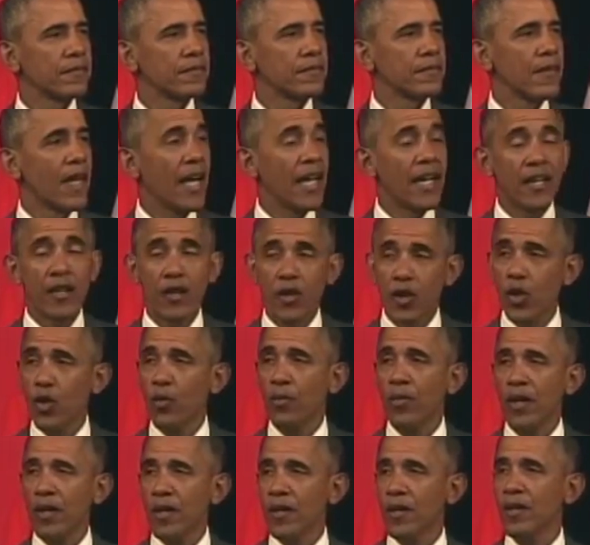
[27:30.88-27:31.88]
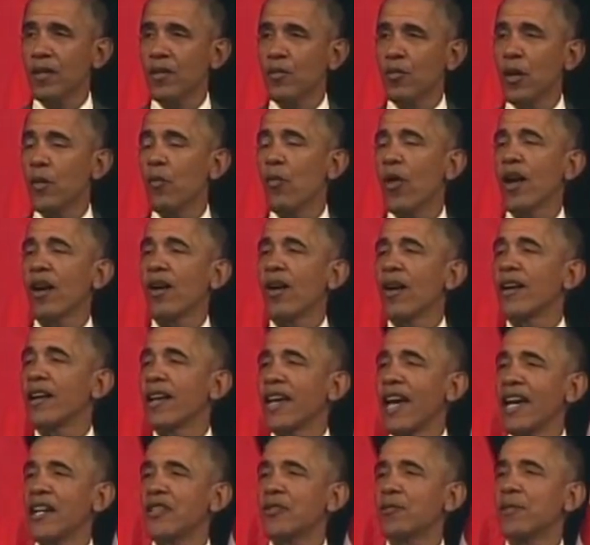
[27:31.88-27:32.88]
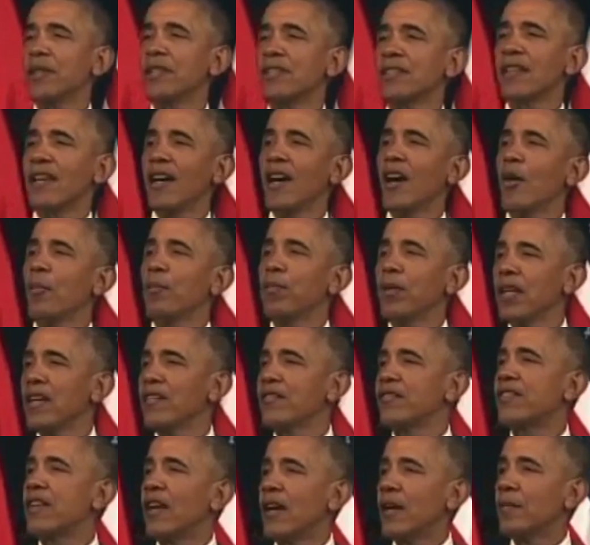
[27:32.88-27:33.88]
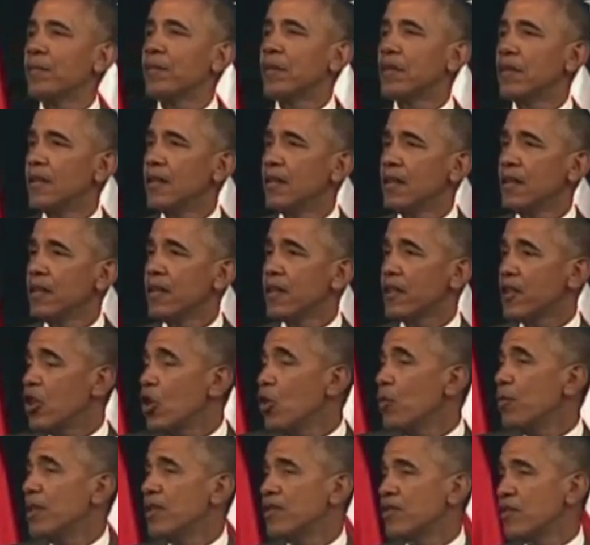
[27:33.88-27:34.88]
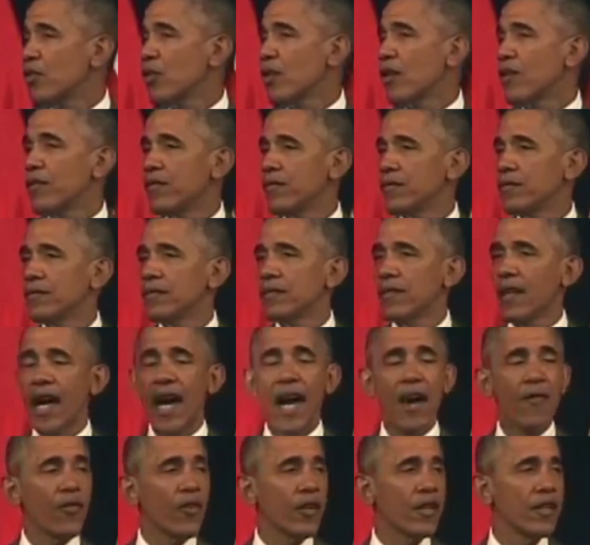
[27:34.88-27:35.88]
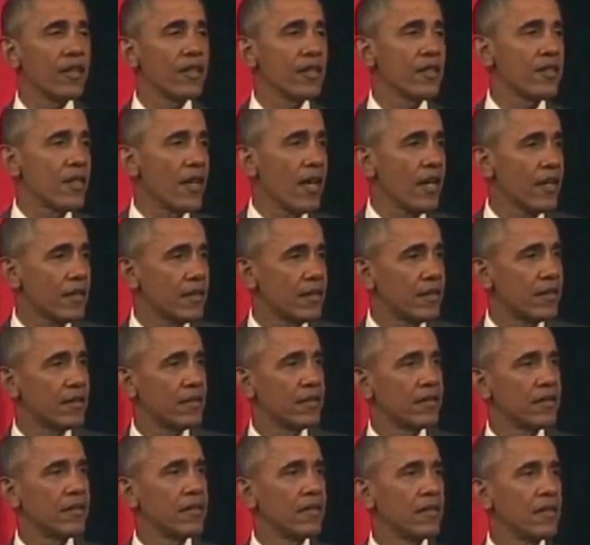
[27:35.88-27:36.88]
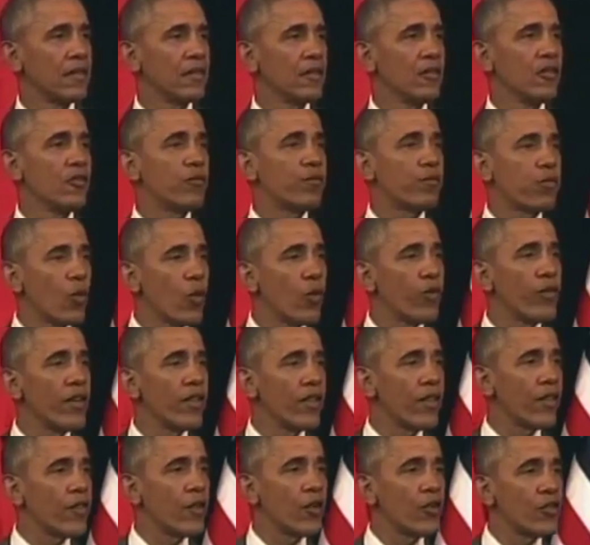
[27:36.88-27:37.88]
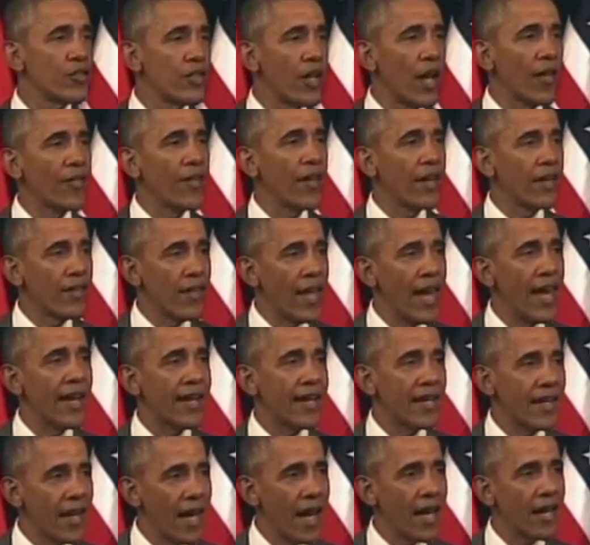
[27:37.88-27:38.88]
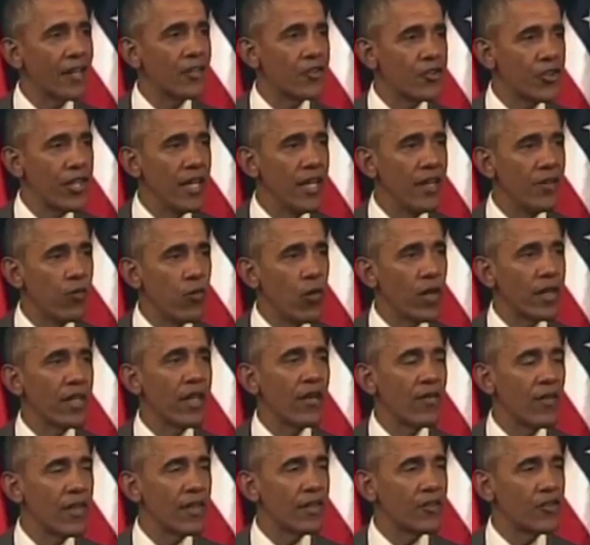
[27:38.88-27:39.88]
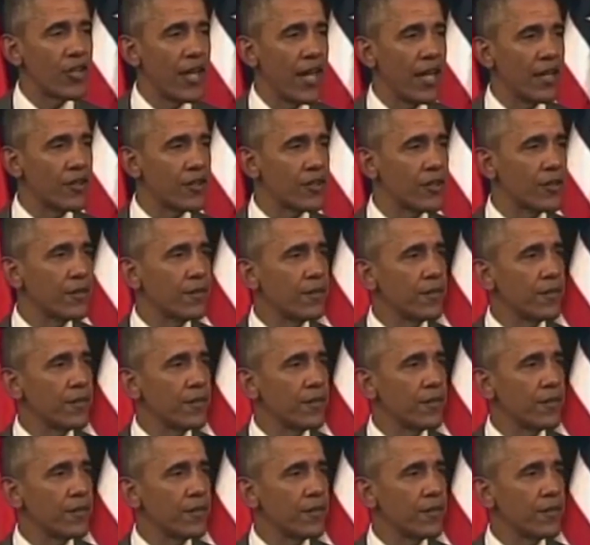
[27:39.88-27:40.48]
And in Cuba, we want our engagement to help lift up the Cubans who are of African descent, who've proven that there's nothing they cannot achieve when given the chance.